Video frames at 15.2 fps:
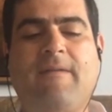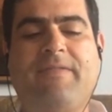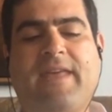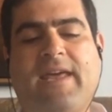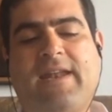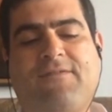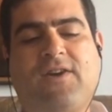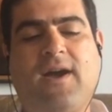
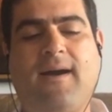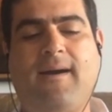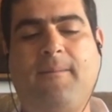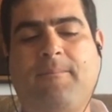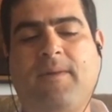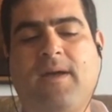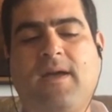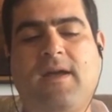that have
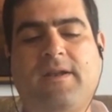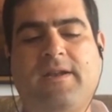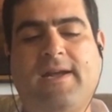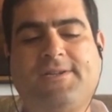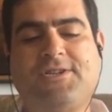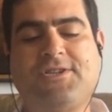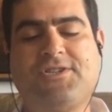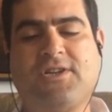come
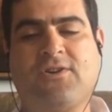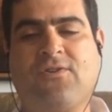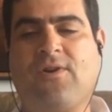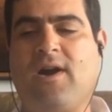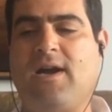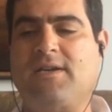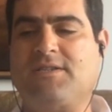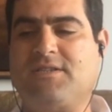not just
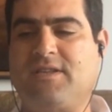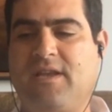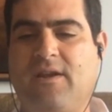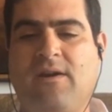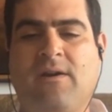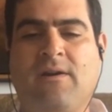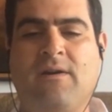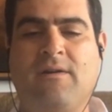across
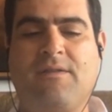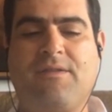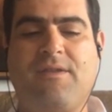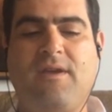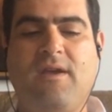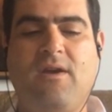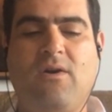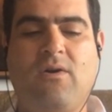the Earth
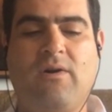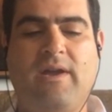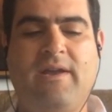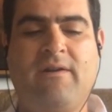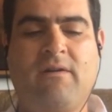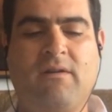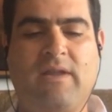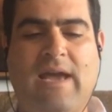or
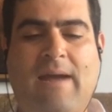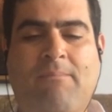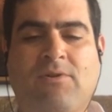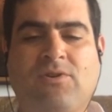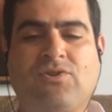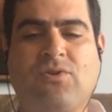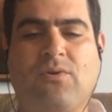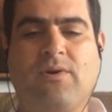in our
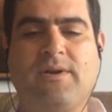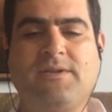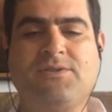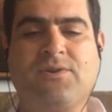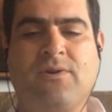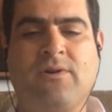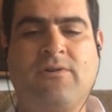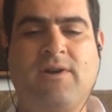laboratories
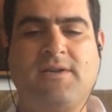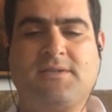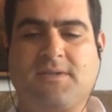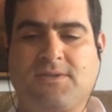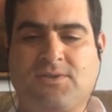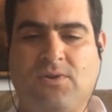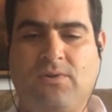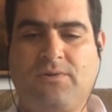or across
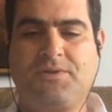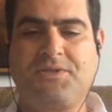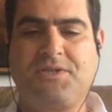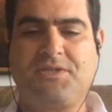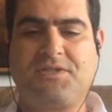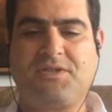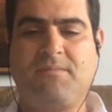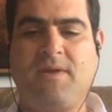the solar
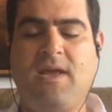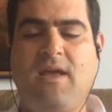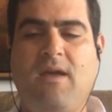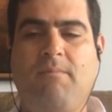system,